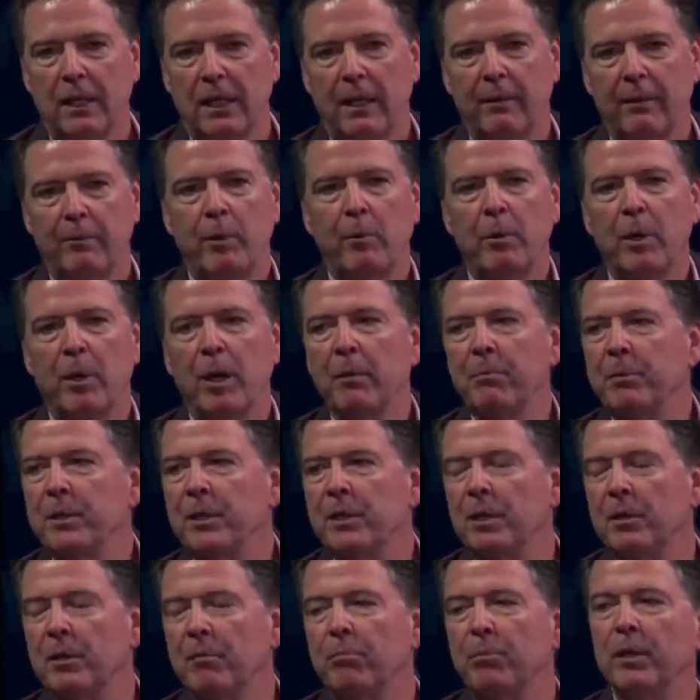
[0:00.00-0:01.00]
and we went up and
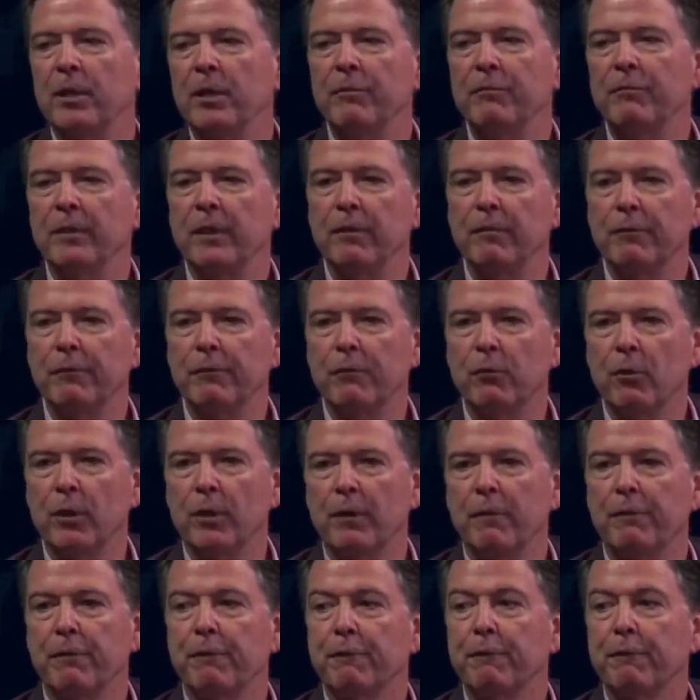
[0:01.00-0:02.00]
did a briefing for
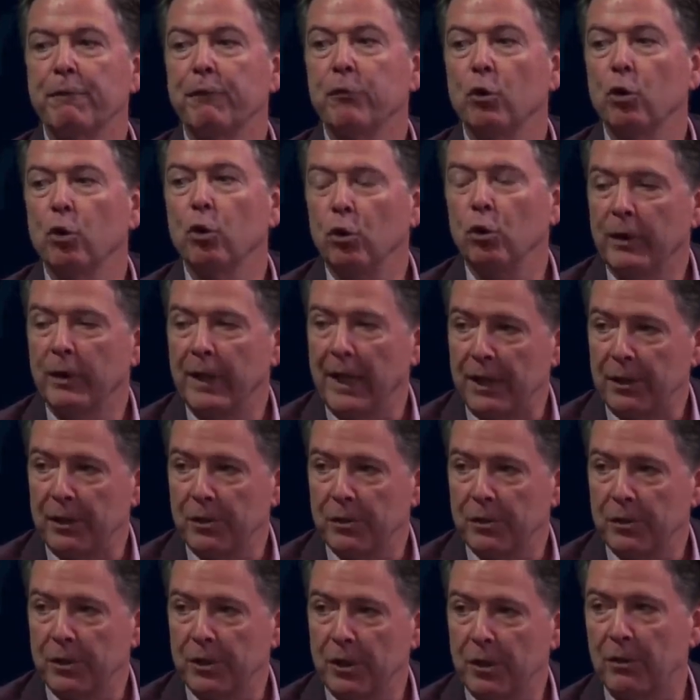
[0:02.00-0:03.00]
the full
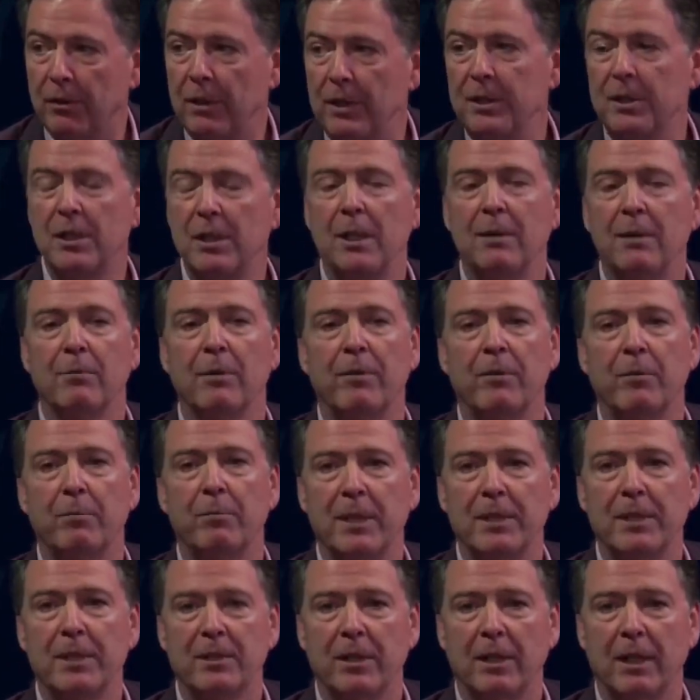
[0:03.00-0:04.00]
national security team of the
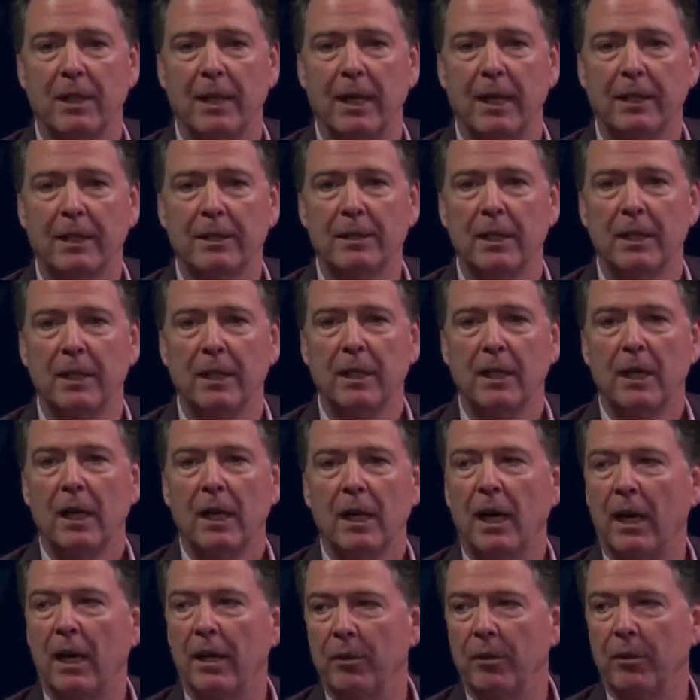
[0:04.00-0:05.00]
president-elect
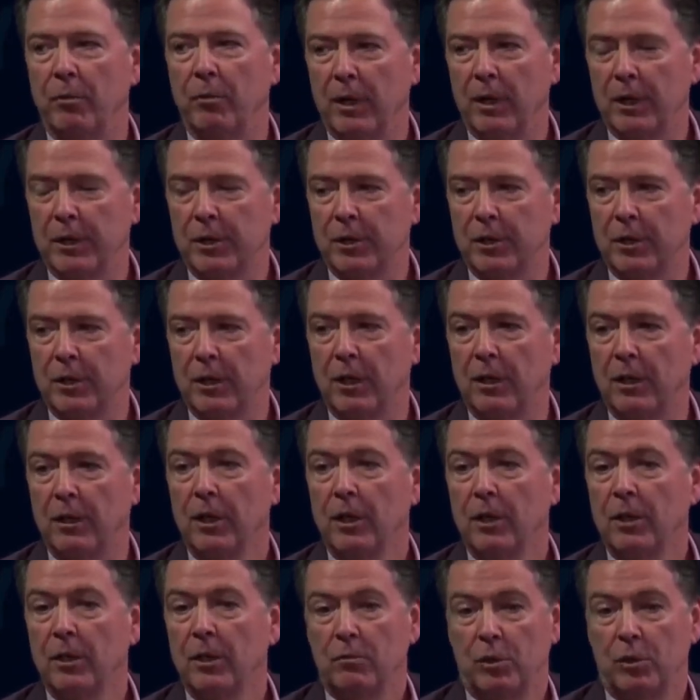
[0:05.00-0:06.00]
on the Russia,
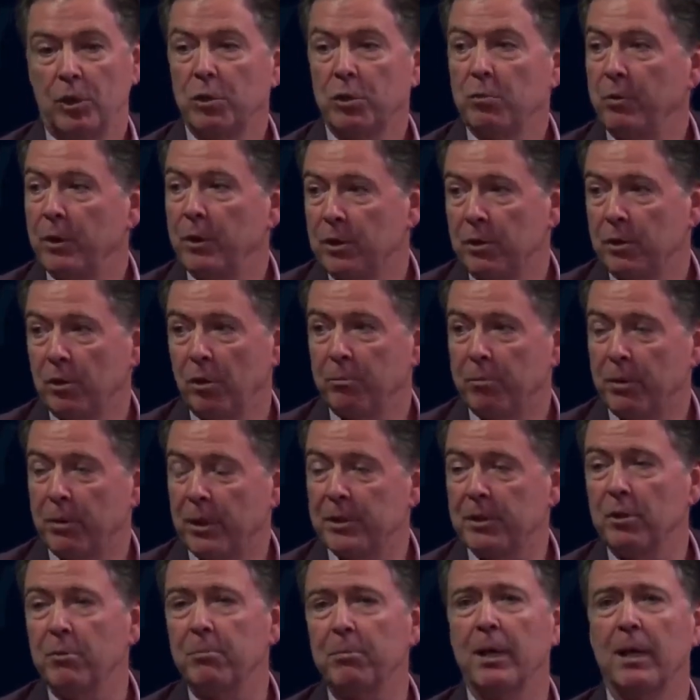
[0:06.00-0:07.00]
just we had told President